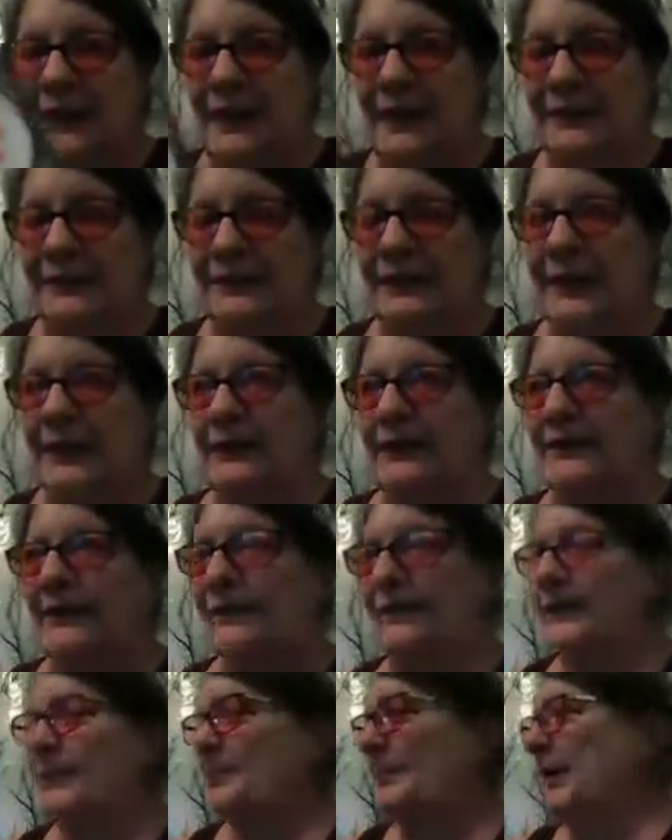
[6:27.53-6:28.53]
Actually, I had to
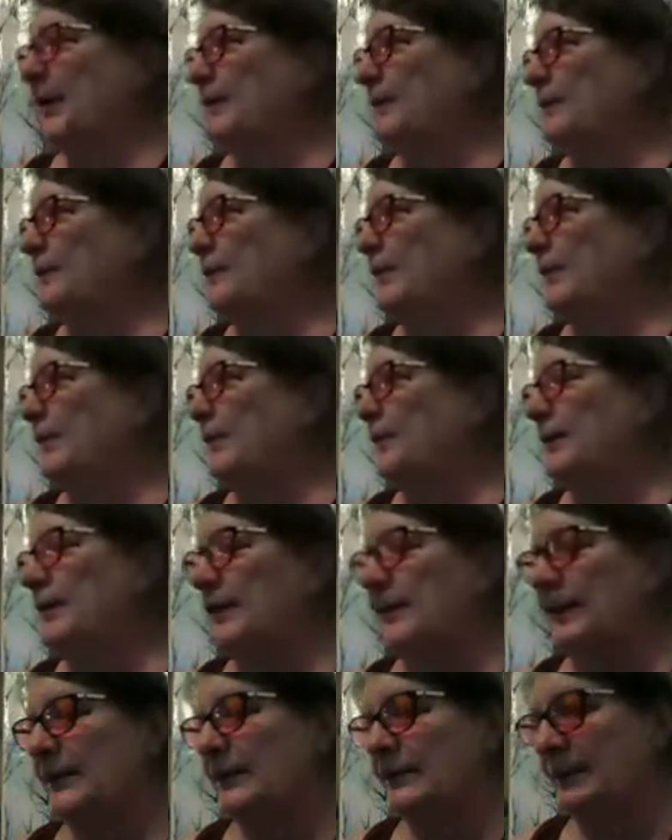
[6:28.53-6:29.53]
go get my other
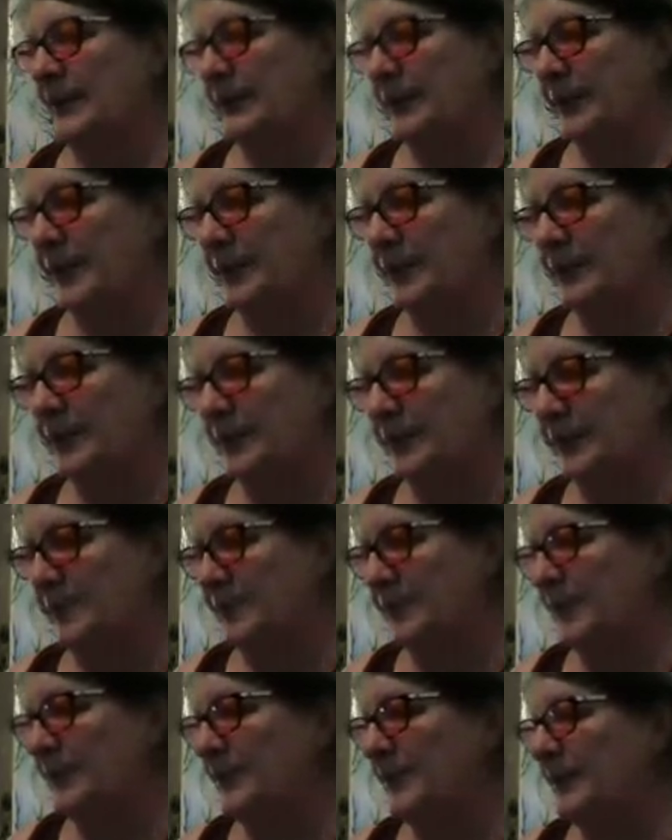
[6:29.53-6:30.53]
Halloween nails out of my drawer
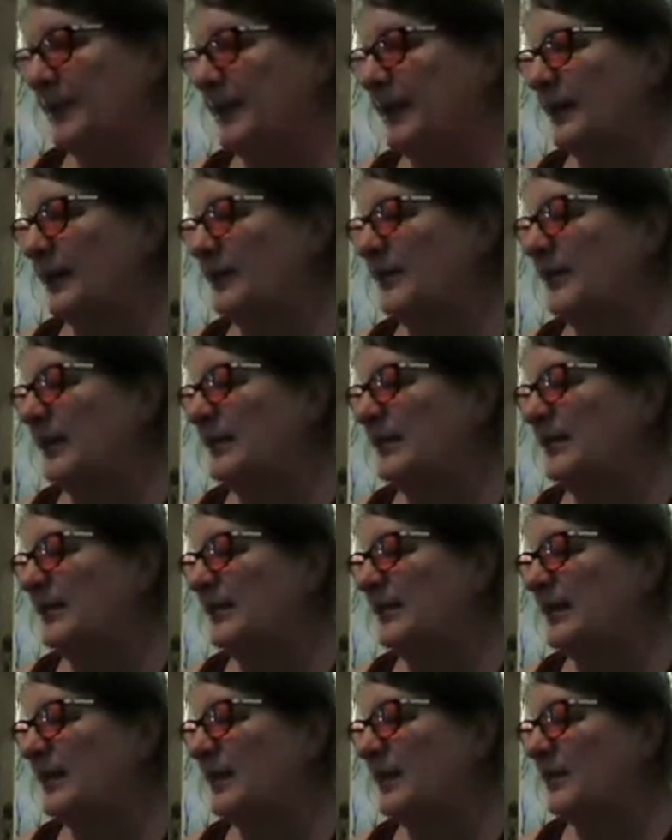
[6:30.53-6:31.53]
and put them in the Halloween
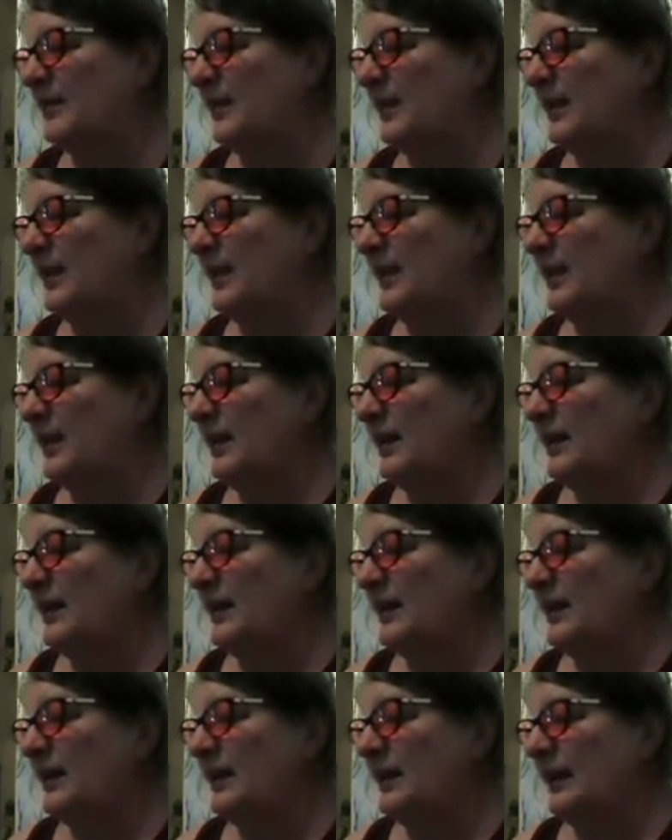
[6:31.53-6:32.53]
stuff.
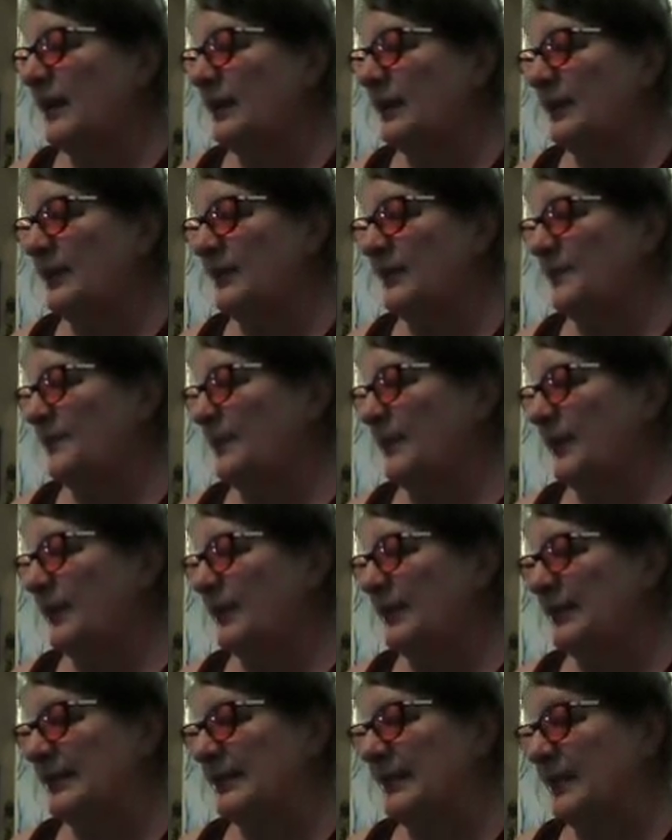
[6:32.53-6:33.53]
Because of
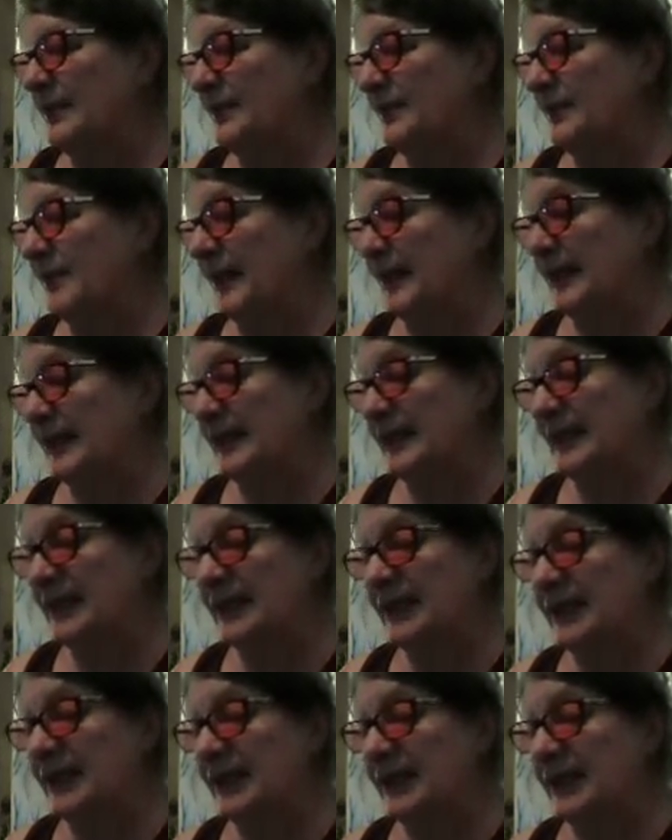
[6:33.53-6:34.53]
bonus nail file
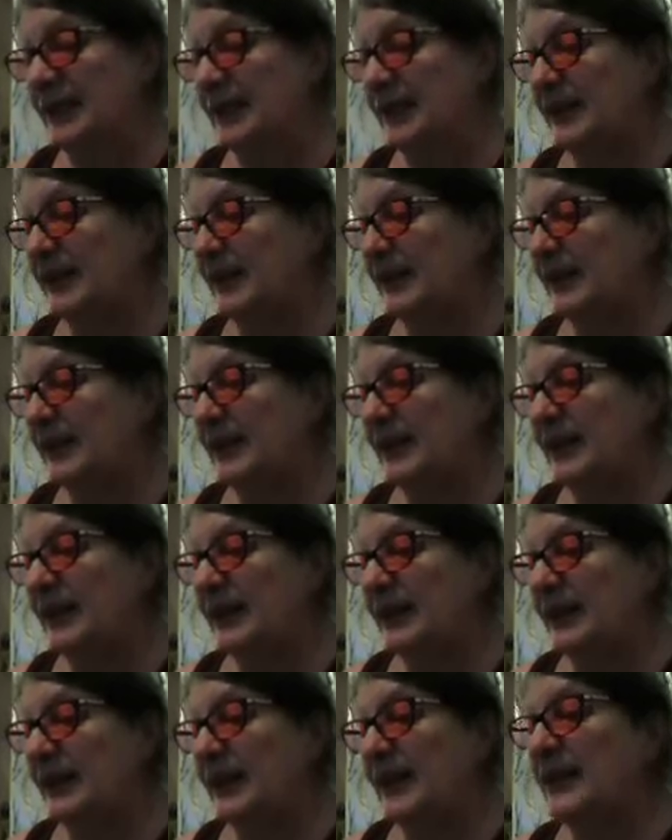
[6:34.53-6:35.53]
included,
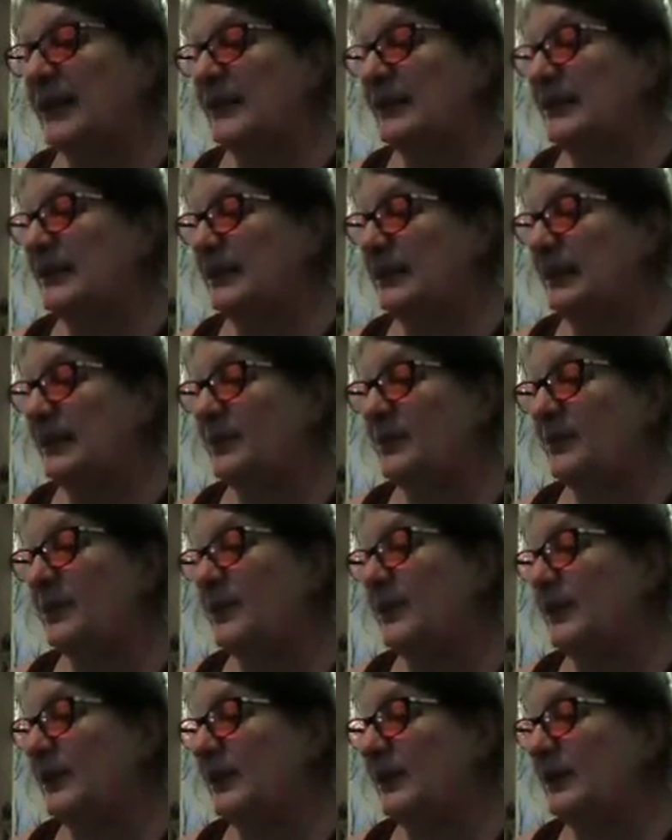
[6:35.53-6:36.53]
Haunting
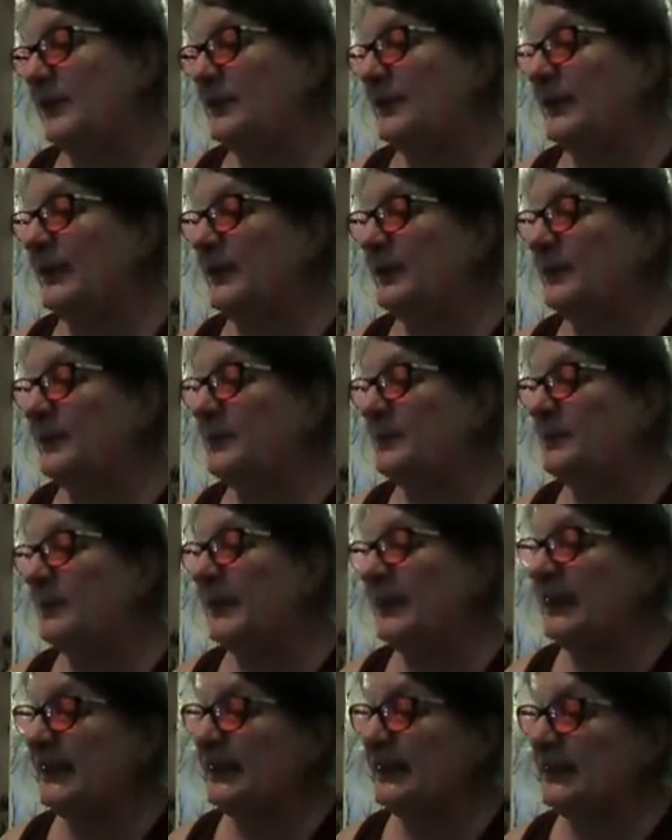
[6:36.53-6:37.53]
Beauty 12
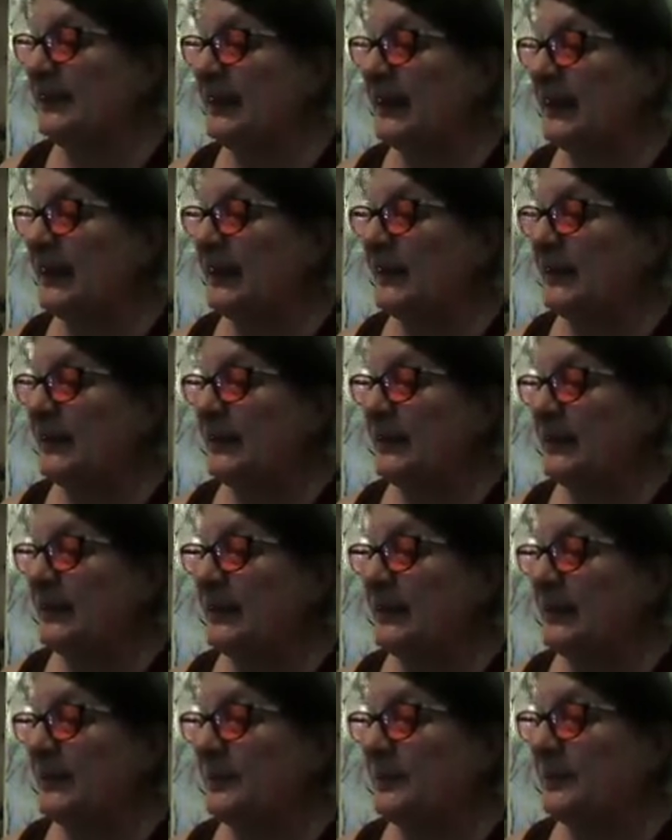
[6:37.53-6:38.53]
piece
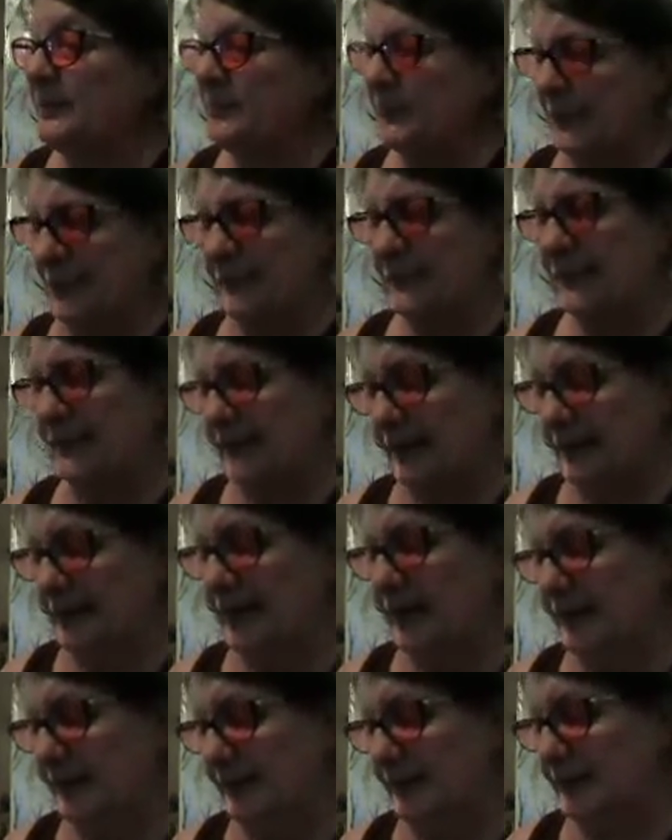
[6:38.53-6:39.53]
press
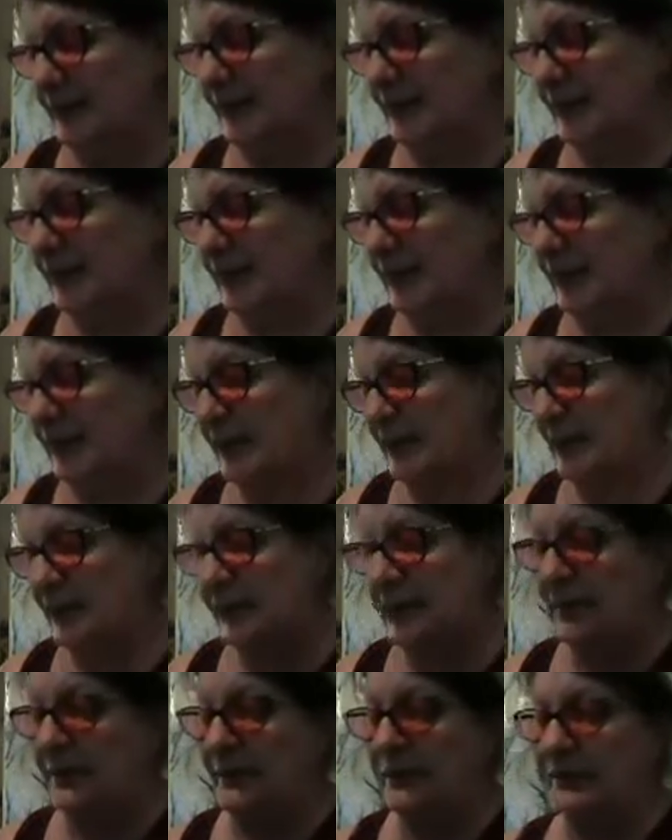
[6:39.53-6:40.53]
on nails.
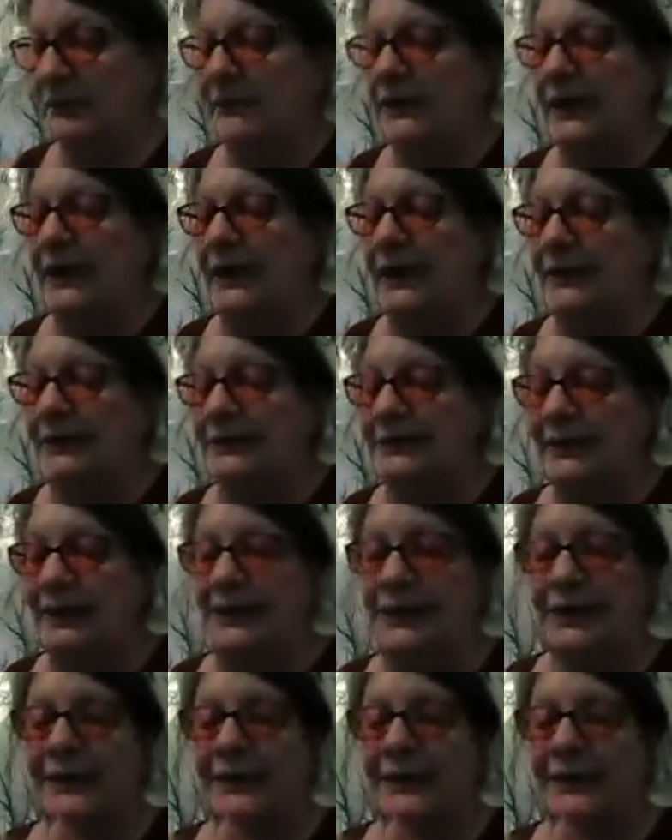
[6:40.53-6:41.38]
Oh, okay, I see.